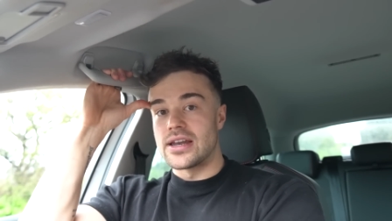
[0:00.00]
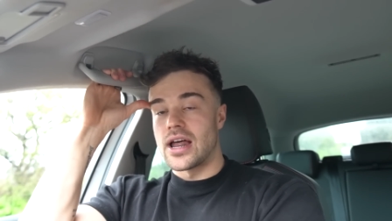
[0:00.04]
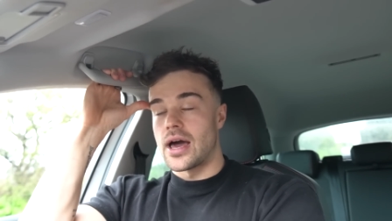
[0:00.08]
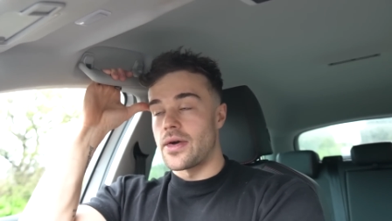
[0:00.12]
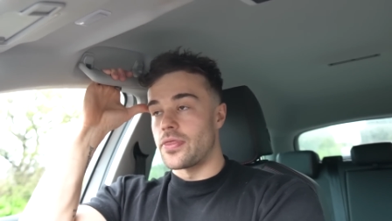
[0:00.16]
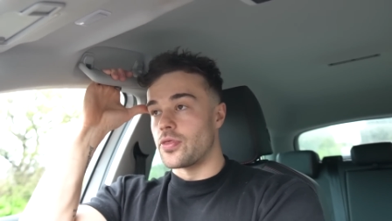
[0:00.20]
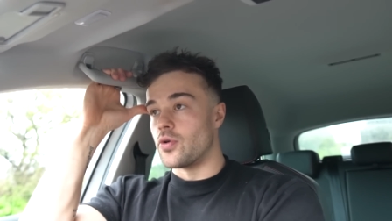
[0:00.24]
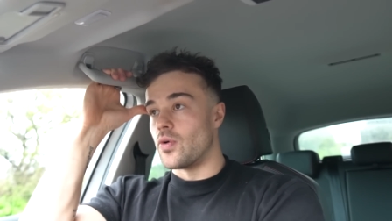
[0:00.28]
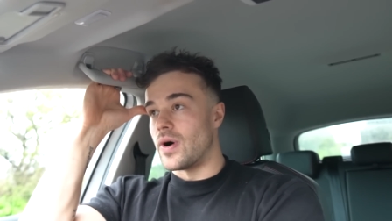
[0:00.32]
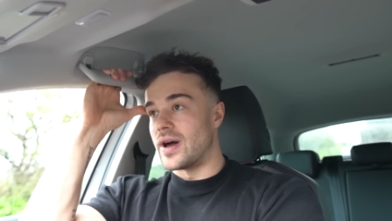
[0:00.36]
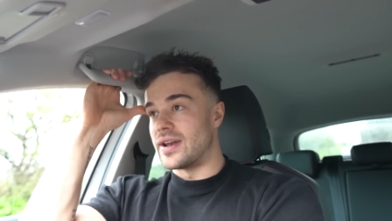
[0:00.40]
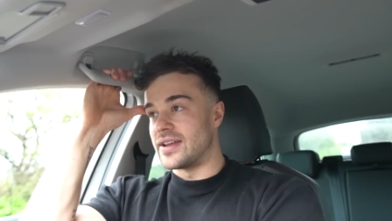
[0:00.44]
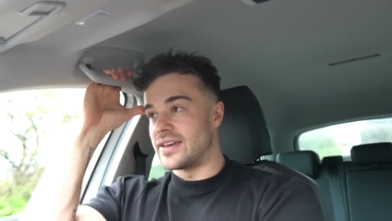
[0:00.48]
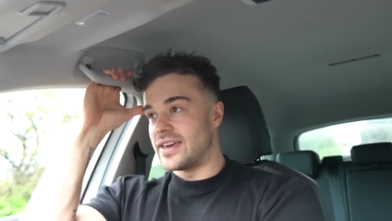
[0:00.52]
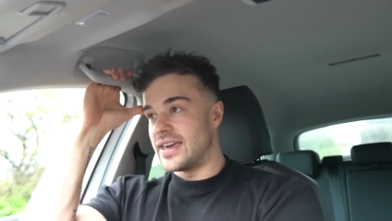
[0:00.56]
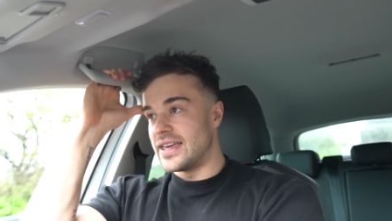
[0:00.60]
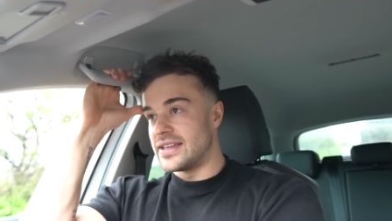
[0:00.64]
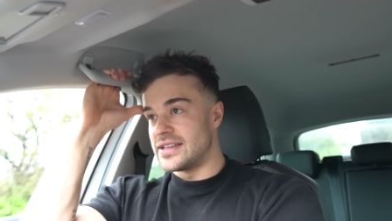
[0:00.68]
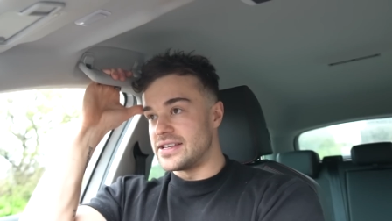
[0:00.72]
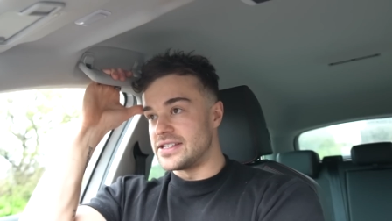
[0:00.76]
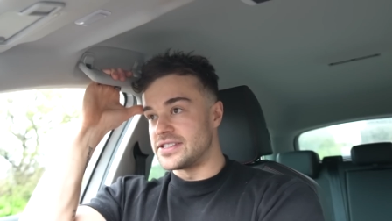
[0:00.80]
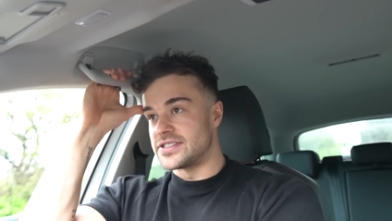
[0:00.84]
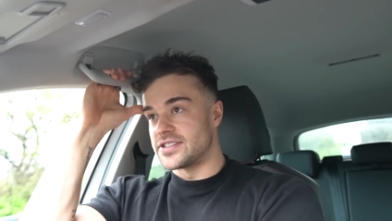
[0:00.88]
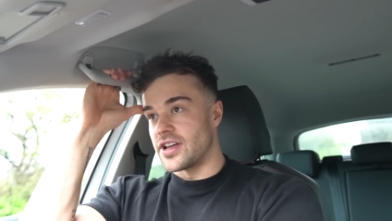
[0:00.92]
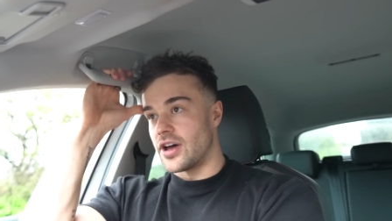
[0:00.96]
Like I thought I had a
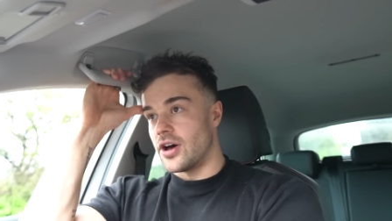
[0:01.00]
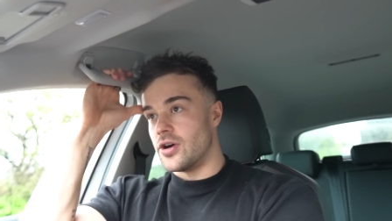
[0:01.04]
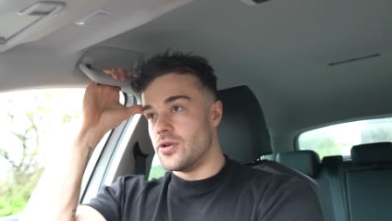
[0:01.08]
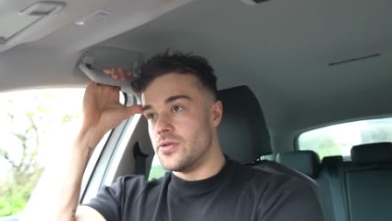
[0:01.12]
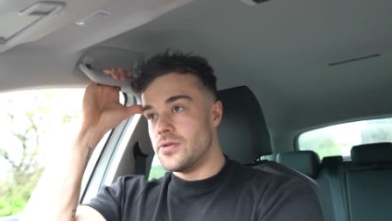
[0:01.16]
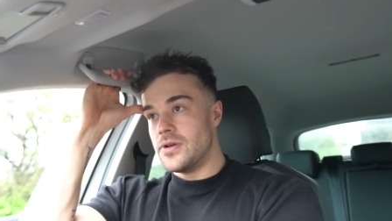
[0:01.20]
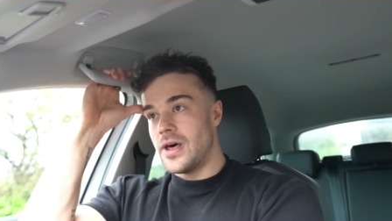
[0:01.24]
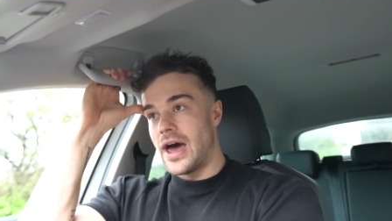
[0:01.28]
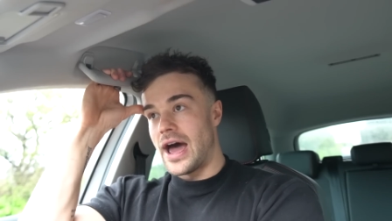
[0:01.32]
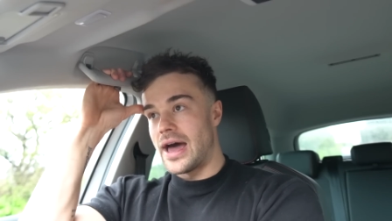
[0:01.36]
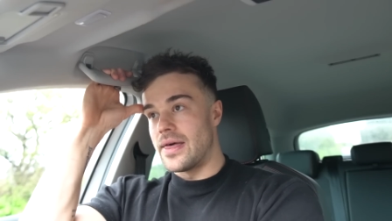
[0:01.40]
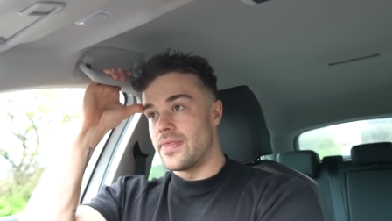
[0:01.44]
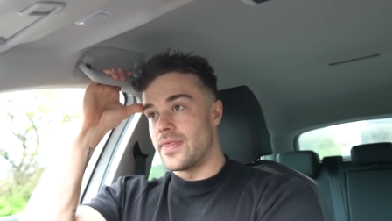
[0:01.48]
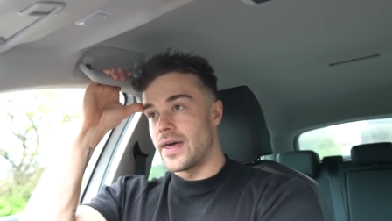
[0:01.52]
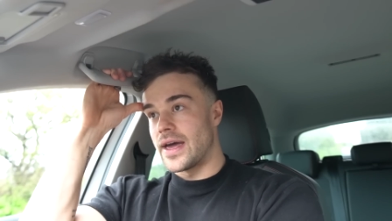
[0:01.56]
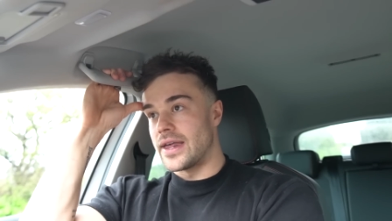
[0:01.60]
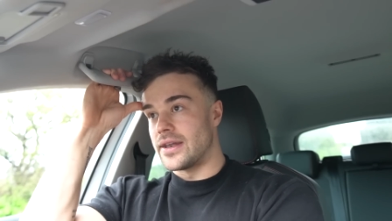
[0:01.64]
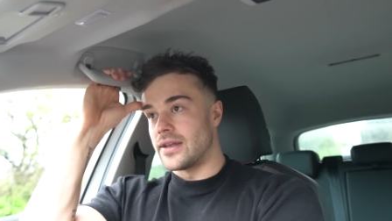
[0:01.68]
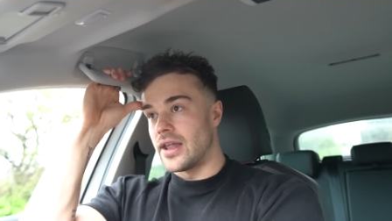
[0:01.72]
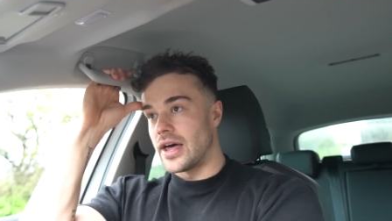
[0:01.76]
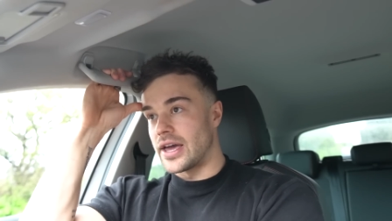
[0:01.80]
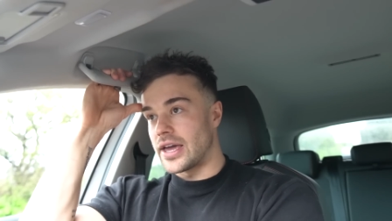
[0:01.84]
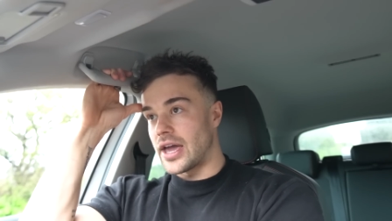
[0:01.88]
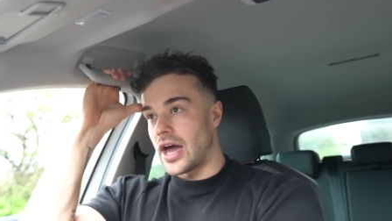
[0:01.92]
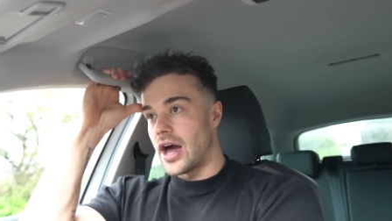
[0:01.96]
kidney stone and
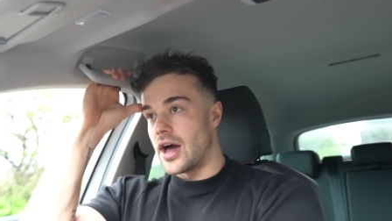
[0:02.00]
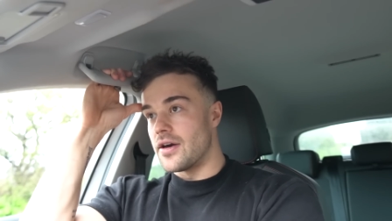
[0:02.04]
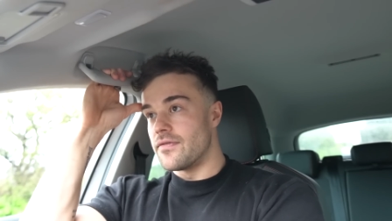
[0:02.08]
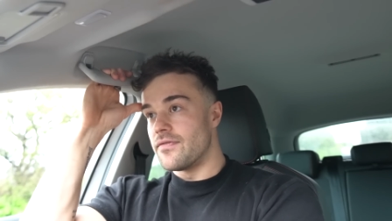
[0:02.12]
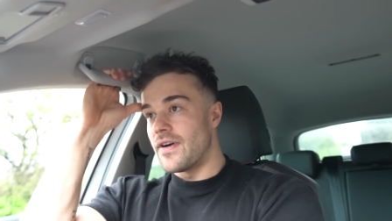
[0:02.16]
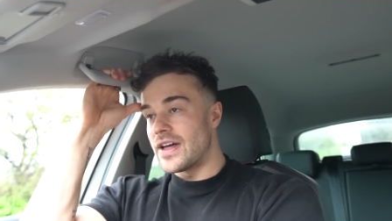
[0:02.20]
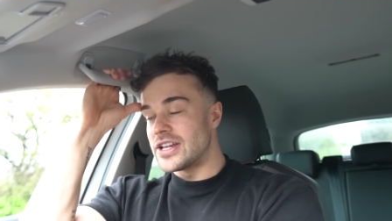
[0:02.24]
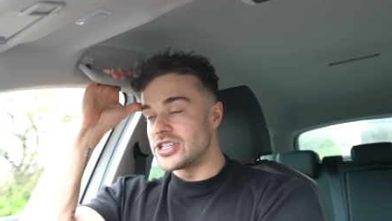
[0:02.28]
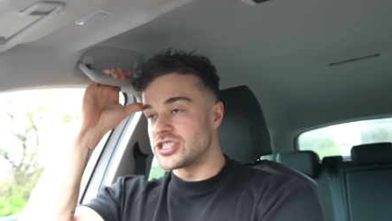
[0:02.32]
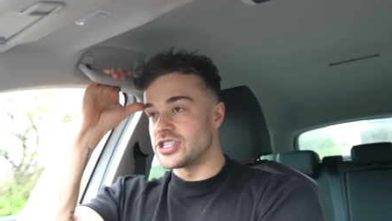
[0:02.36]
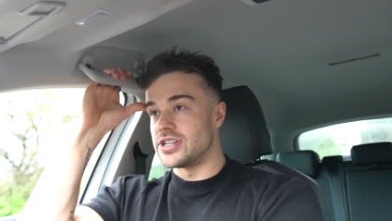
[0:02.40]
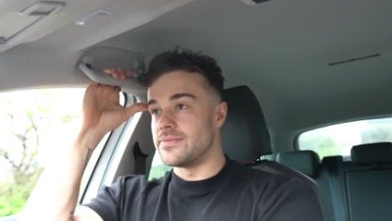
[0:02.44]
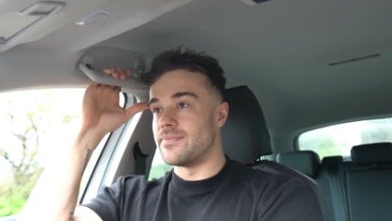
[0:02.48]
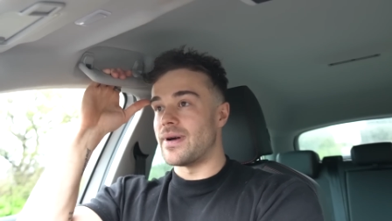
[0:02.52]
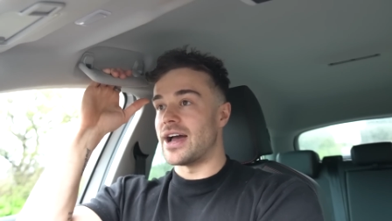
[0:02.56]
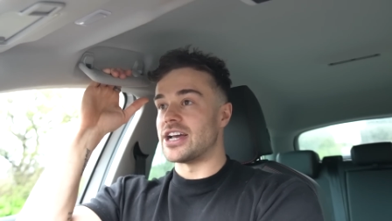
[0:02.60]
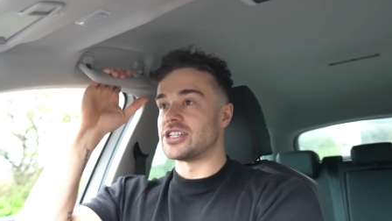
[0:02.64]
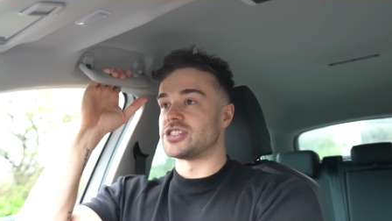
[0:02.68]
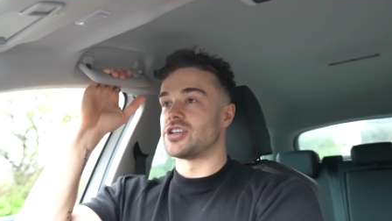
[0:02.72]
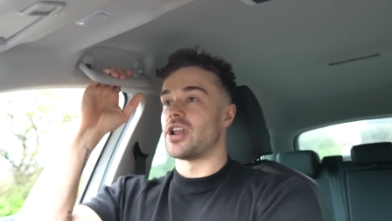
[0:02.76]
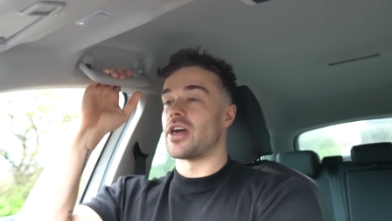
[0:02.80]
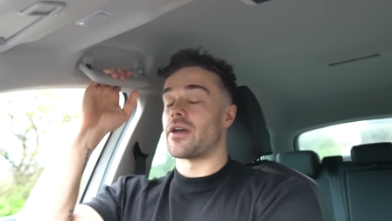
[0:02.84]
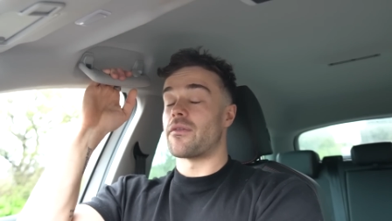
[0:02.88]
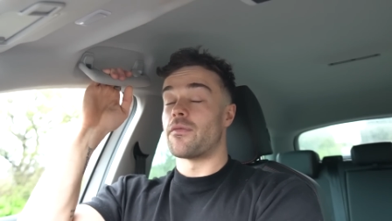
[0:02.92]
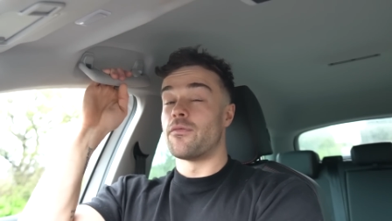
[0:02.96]
then like I eventually
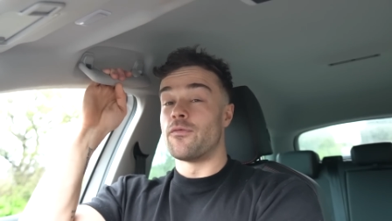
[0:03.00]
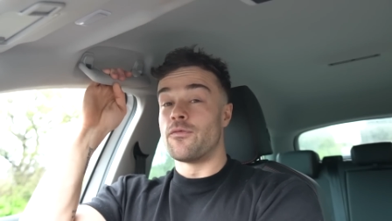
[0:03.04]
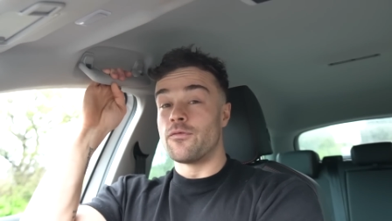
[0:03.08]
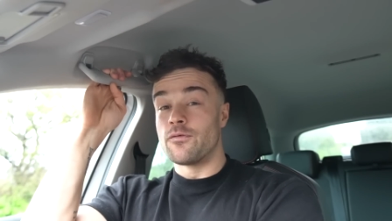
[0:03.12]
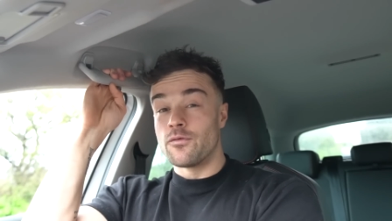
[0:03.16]
managed to like